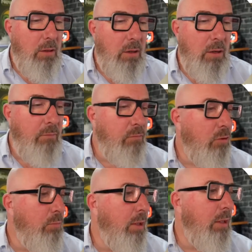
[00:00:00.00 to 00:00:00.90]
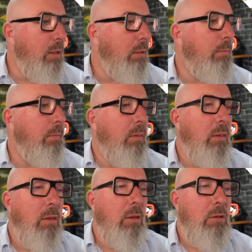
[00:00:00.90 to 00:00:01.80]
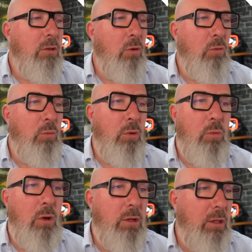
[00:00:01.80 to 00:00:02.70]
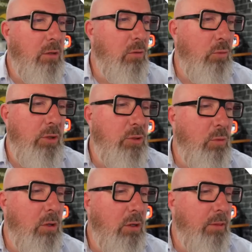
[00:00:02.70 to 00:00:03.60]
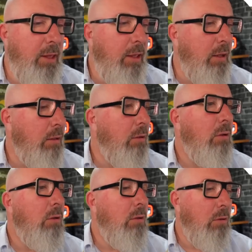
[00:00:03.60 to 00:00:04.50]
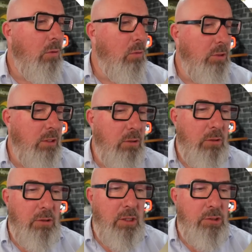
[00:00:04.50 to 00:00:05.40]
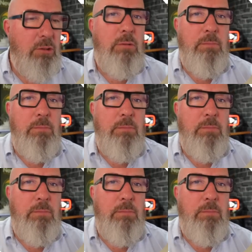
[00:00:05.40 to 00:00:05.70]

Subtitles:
Another room here. You got all the woodworking and cornice work there. All looks in good condition.